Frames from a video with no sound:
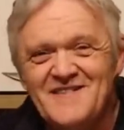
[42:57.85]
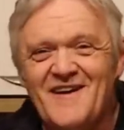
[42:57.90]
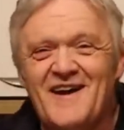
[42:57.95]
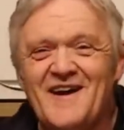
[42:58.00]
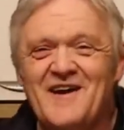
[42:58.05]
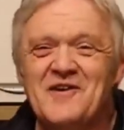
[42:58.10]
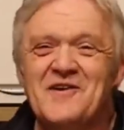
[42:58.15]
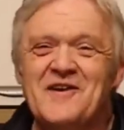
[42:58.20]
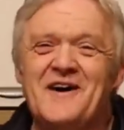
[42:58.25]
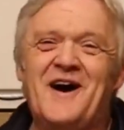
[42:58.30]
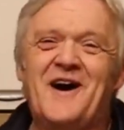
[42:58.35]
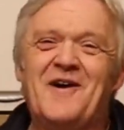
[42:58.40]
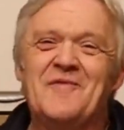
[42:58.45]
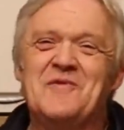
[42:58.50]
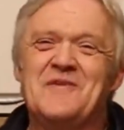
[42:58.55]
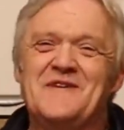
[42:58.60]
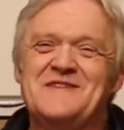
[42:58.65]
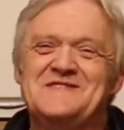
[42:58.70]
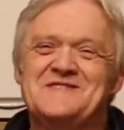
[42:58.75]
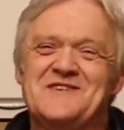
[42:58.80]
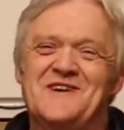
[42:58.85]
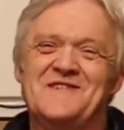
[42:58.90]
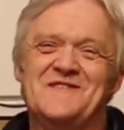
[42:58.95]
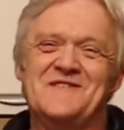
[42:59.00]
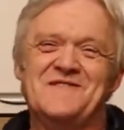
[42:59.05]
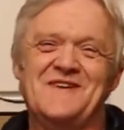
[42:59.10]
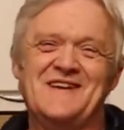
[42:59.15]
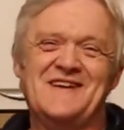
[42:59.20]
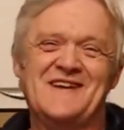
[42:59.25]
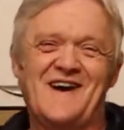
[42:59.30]
Anyway, I hope you
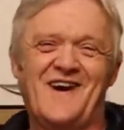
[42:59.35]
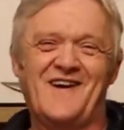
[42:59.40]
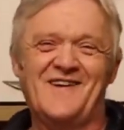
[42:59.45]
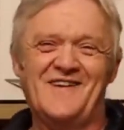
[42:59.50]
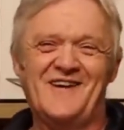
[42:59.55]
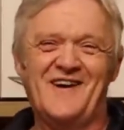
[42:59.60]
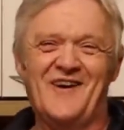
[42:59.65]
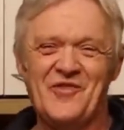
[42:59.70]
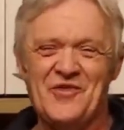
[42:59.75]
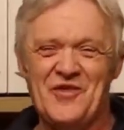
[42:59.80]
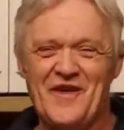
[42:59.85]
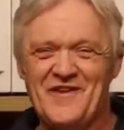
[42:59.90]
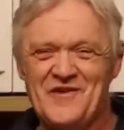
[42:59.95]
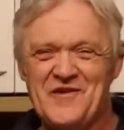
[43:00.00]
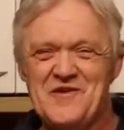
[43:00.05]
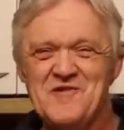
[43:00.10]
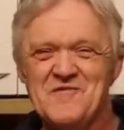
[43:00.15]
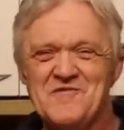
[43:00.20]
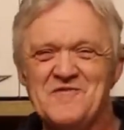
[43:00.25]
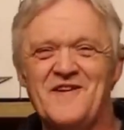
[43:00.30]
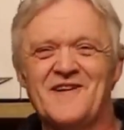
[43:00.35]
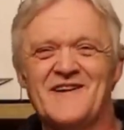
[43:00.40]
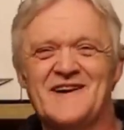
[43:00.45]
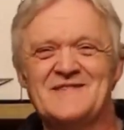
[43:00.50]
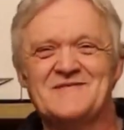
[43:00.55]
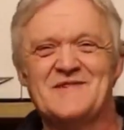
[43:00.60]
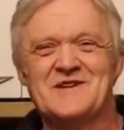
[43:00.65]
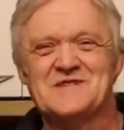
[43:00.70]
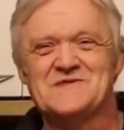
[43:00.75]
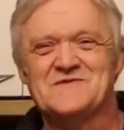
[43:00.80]
enjoyed the video, and thank you
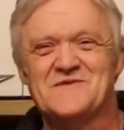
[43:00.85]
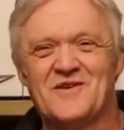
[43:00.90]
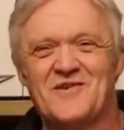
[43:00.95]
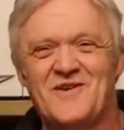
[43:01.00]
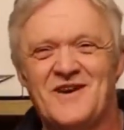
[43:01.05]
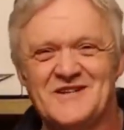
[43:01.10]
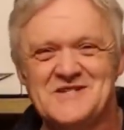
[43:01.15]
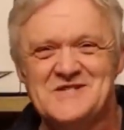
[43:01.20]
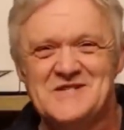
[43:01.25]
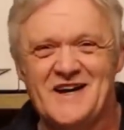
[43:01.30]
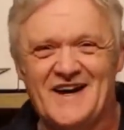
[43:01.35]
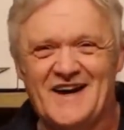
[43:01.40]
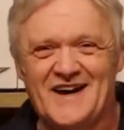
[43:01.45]
very much for